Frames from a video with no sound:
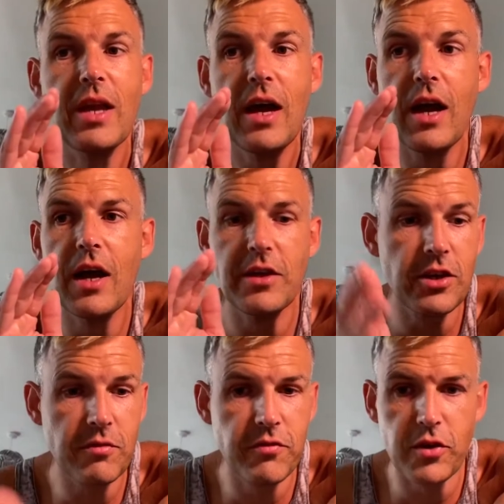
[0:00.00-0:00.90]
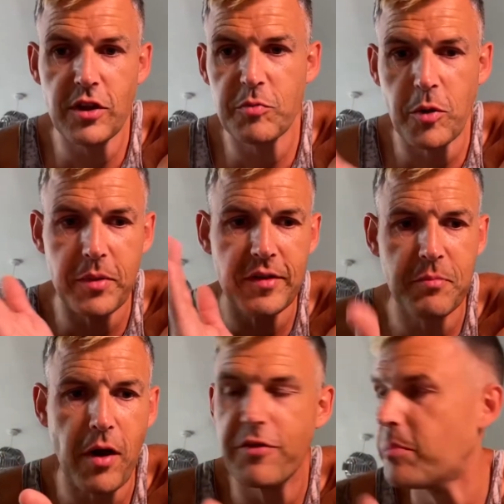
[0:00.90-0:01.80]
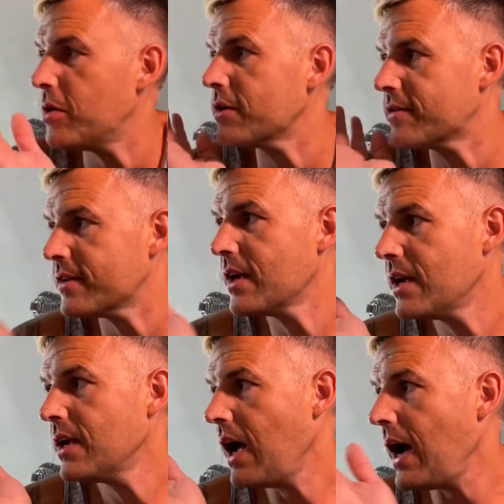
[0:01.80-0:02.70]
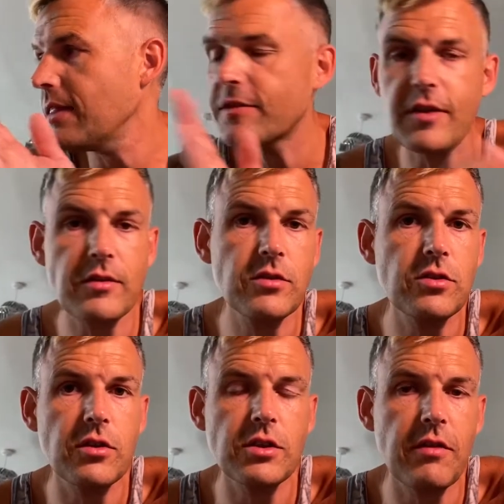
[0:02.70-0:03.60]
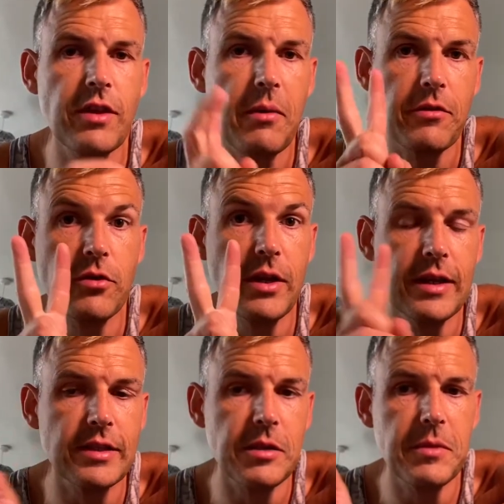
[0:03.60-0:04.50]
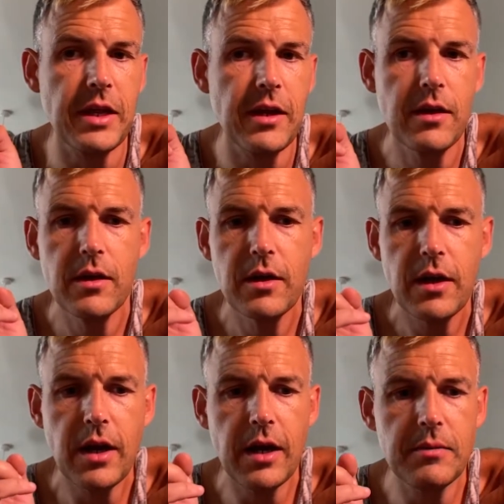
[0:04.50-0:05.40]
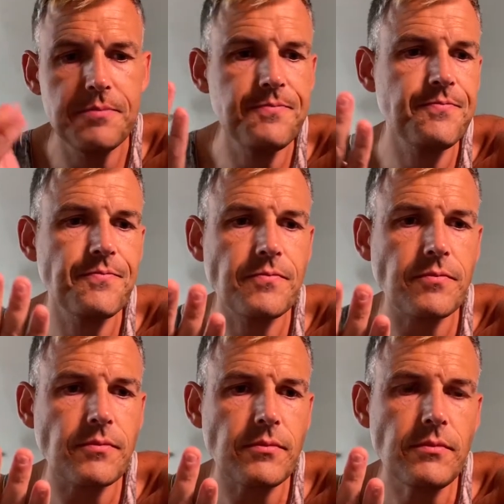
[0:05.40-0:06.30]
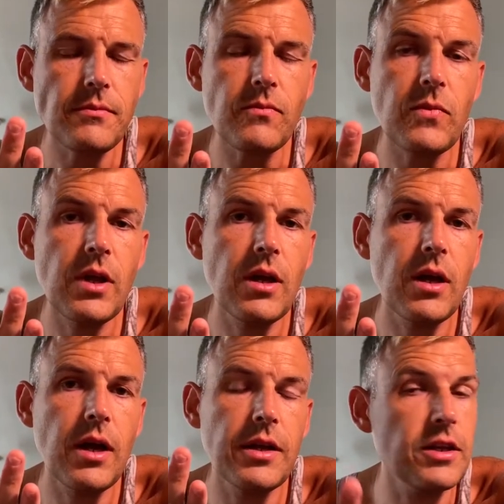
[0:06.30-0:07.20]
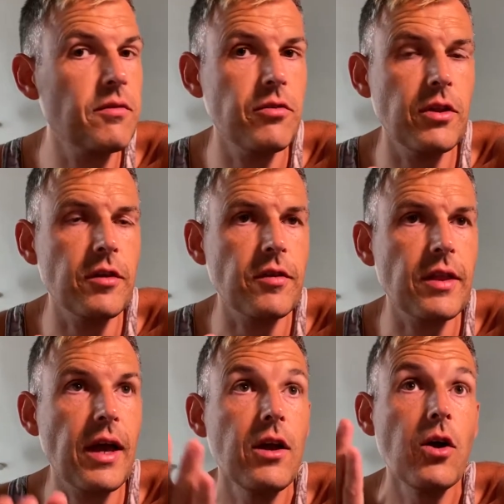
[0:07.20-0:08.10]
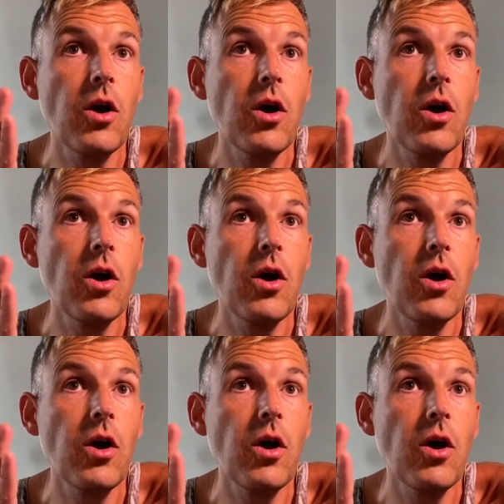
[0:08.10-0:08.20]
Uh, you can view these puppies, both the pugs and the sausage dogs over there. There are two litters at the minute. Um, uh, and you can view those on there.